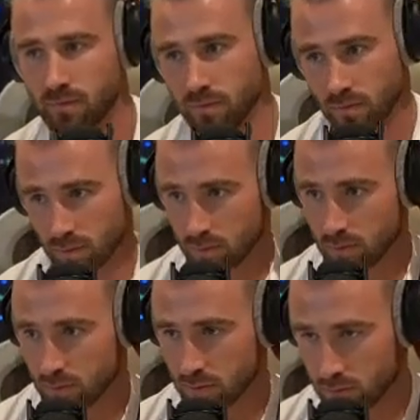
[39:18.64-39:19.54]

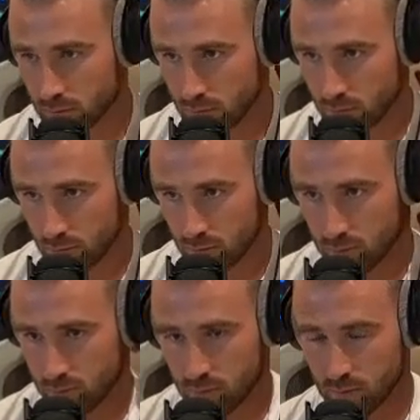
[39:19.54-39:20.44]

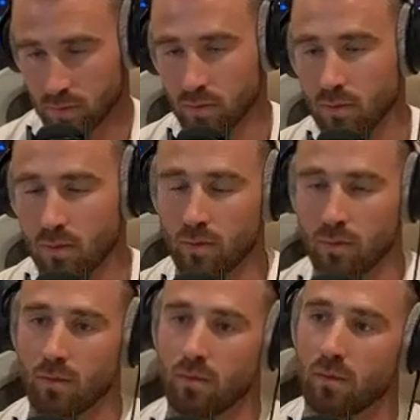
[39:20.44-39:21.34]

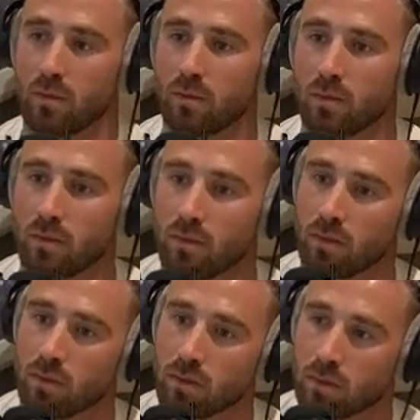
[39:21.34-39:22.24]

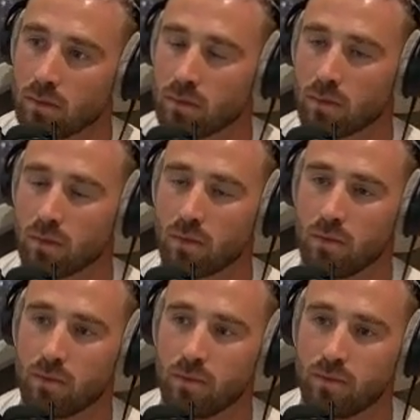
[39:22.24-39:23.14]

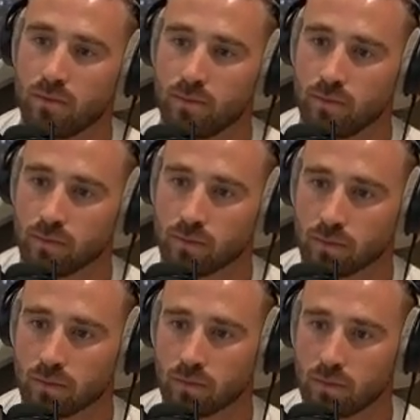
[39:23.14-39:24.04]

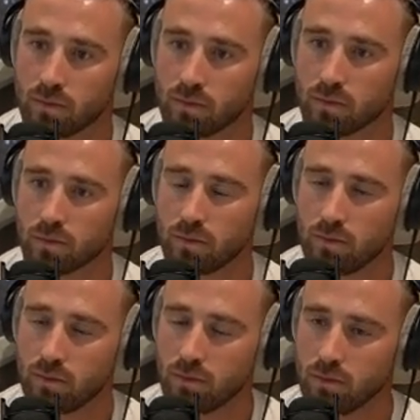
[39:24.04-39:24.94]

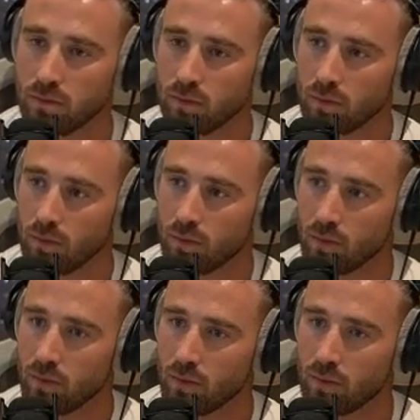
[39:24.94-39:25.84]

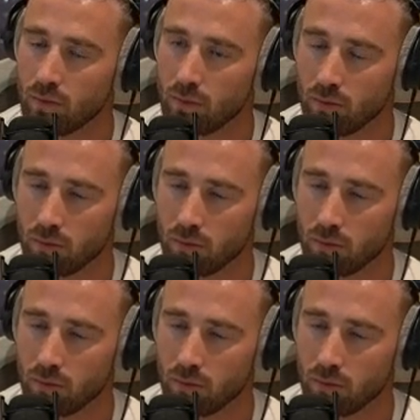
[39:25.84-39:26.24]
No words are spoken by the person on screen.